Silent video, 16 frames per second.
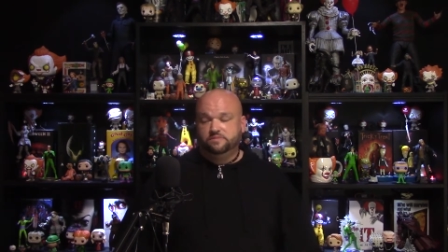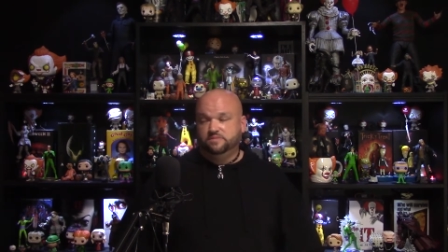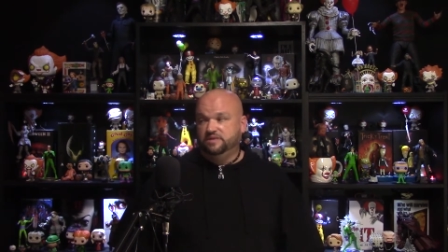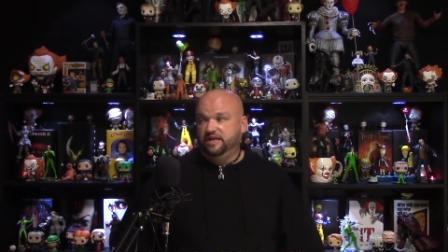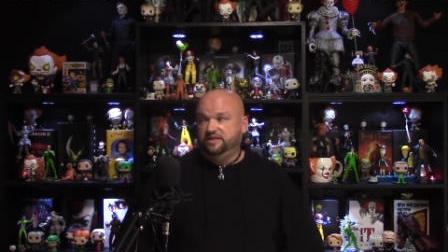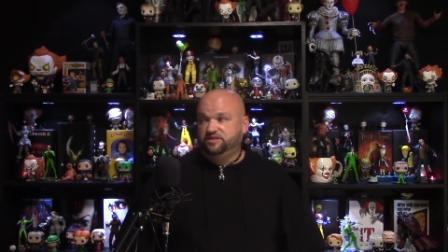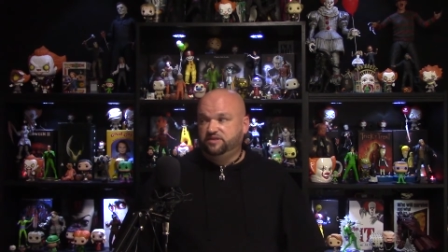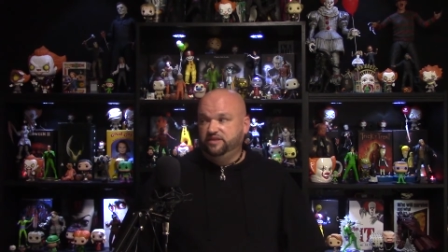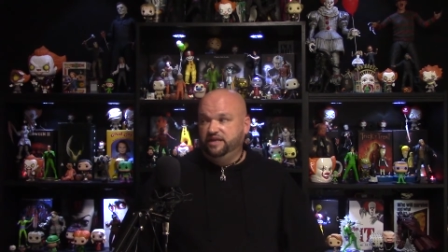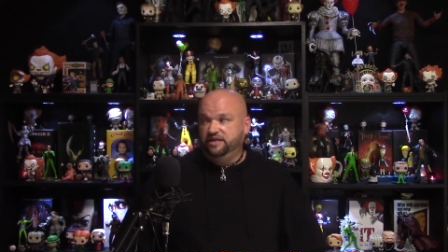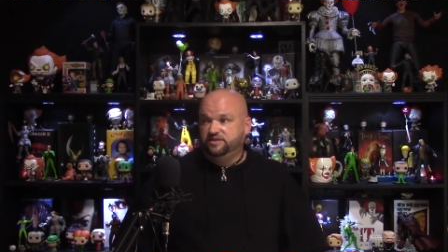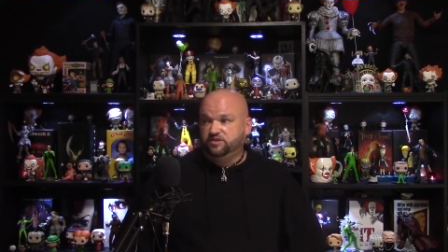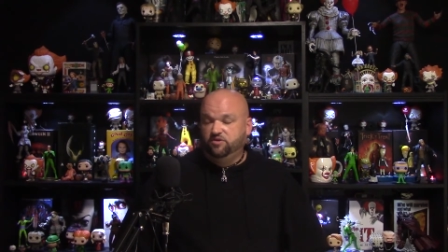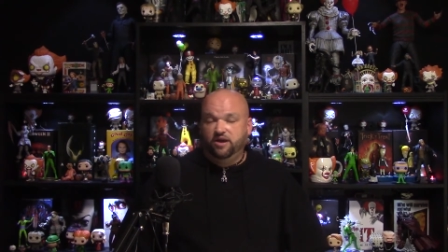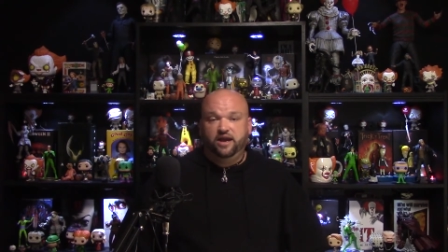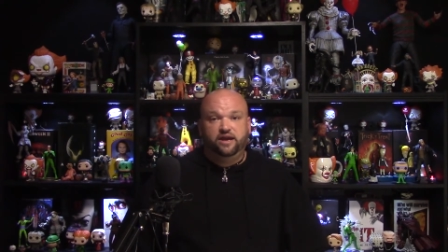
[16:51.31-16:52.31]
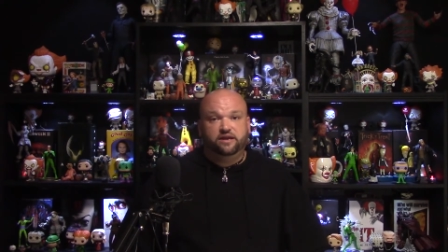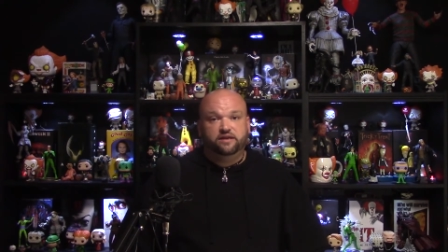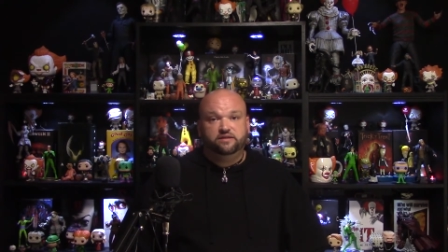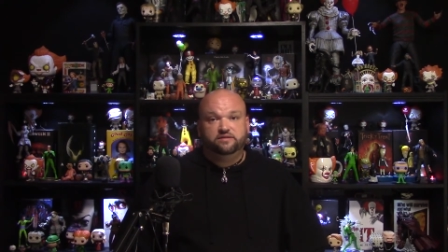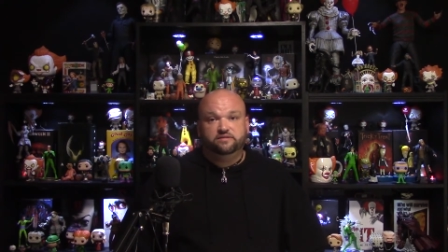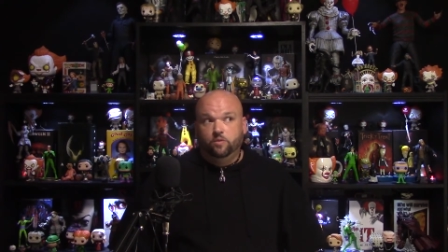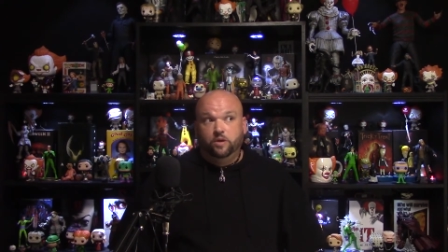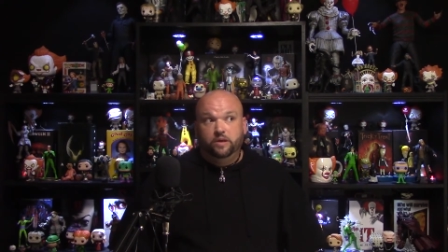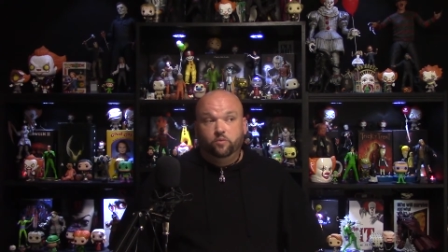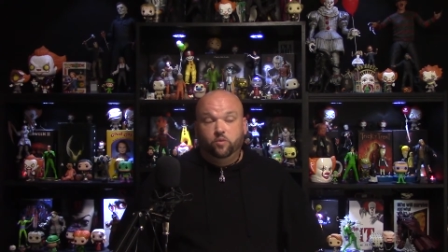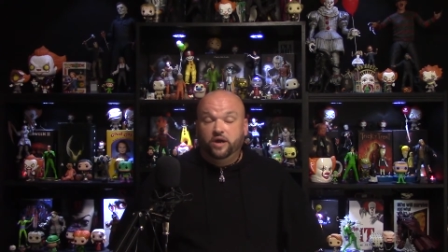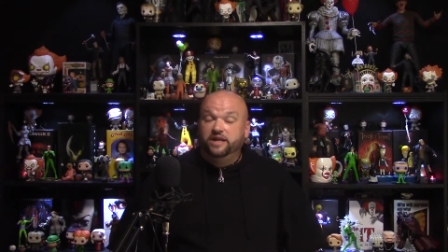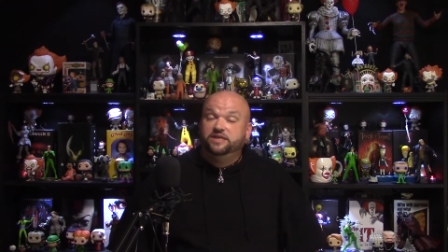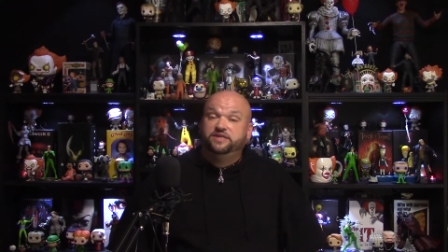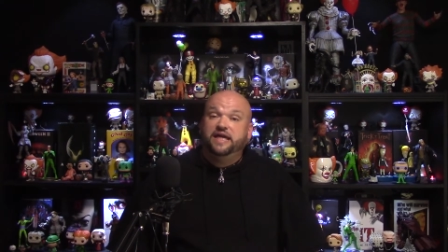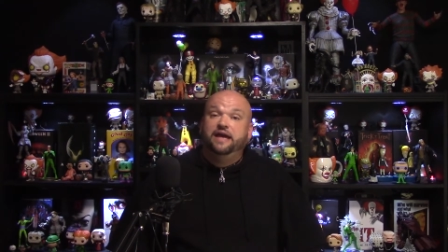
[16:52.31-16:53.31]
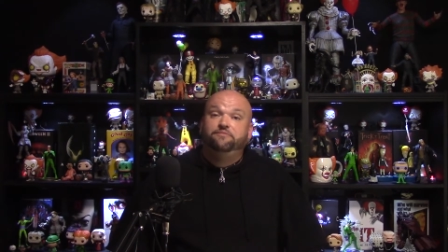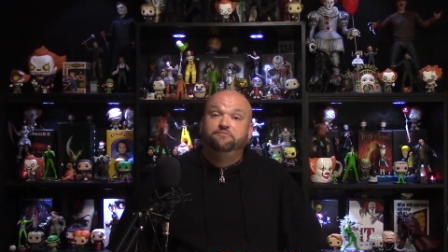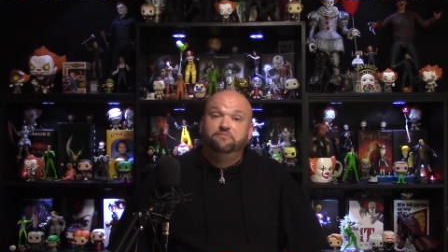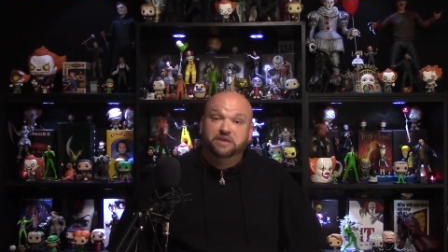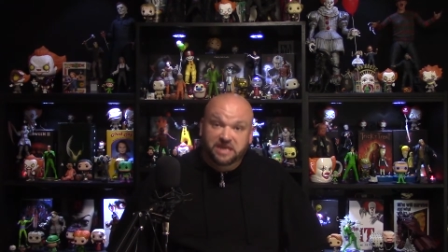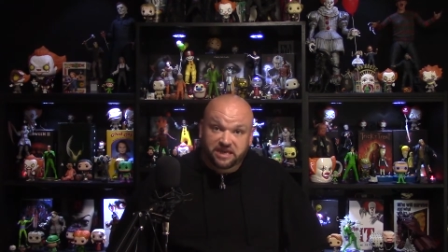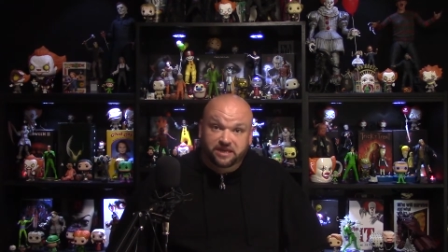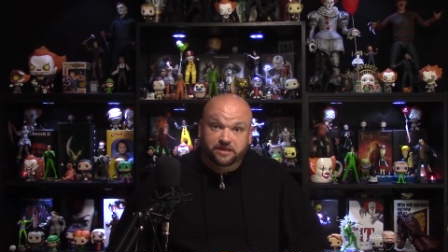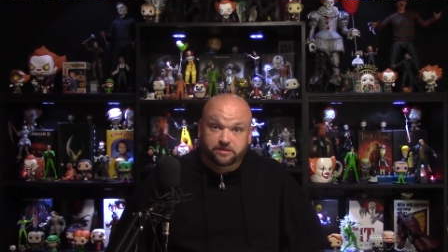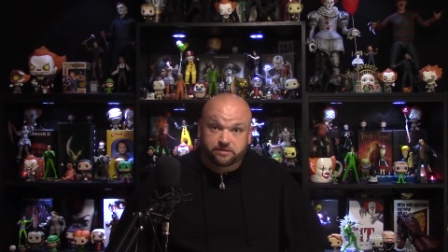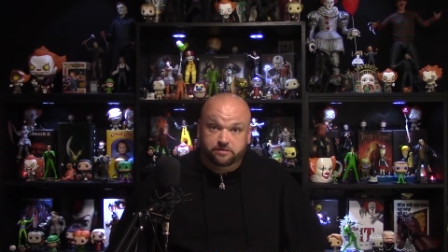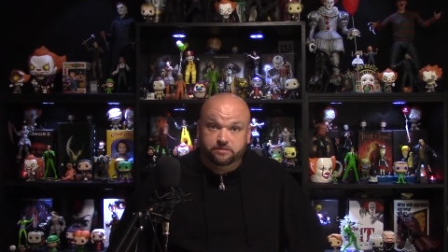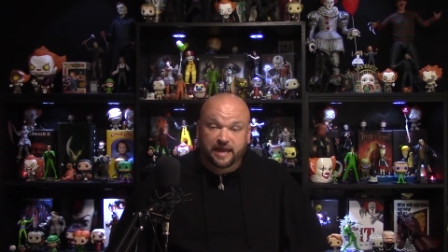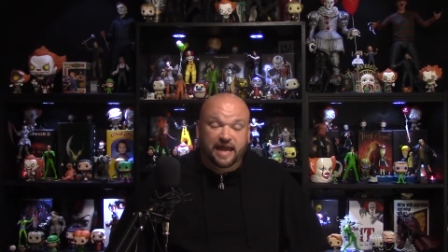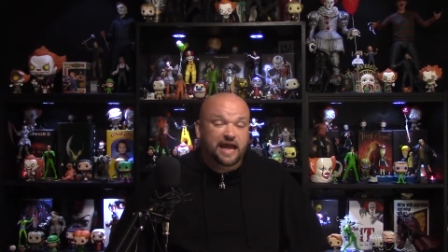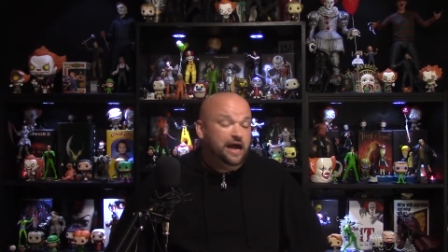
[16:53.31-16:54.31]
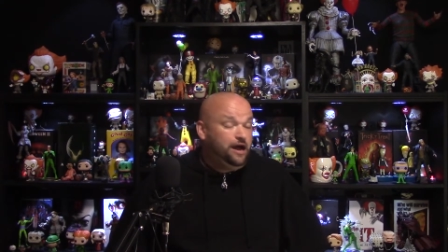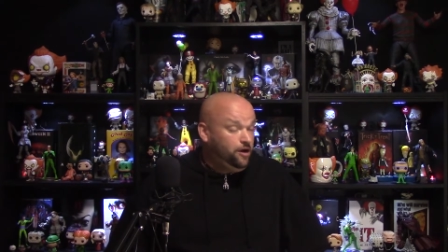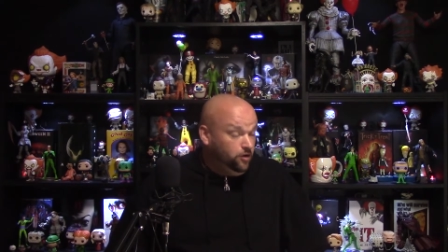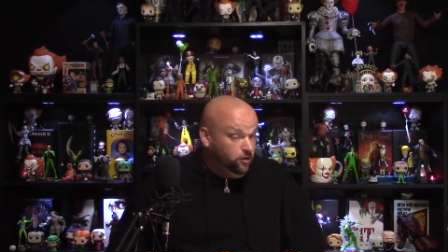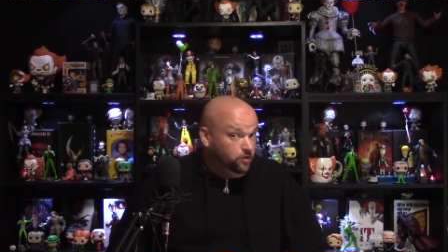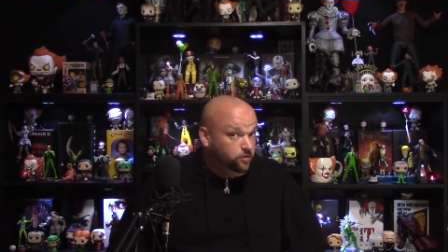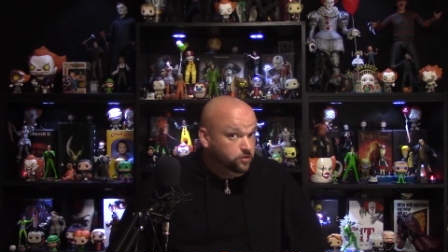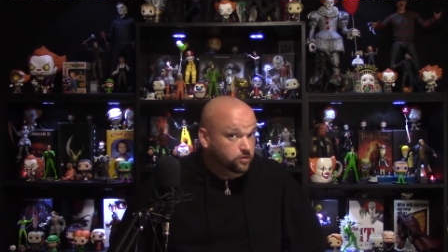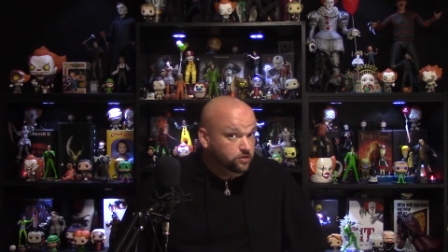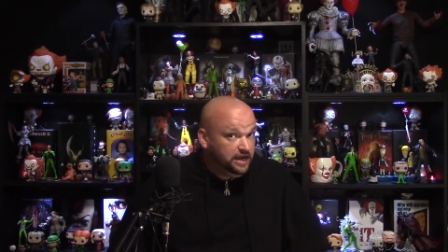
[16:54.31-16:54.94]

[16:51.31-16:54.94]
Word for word: That's, that's great. W what does that mean? How?